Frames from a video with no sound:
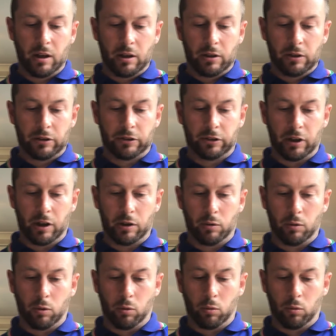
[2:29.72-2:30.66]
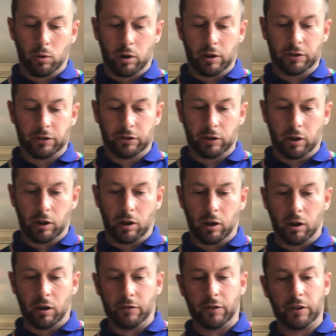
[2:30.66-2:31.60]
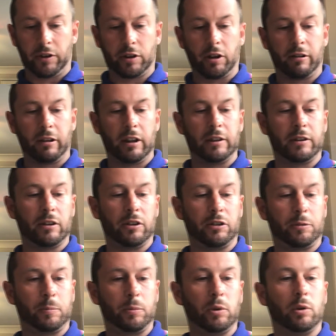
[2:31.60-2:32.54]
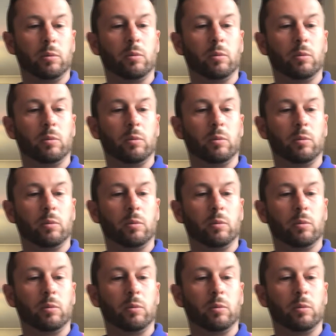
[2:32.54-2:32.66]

So, what of the Corriere dello Sport?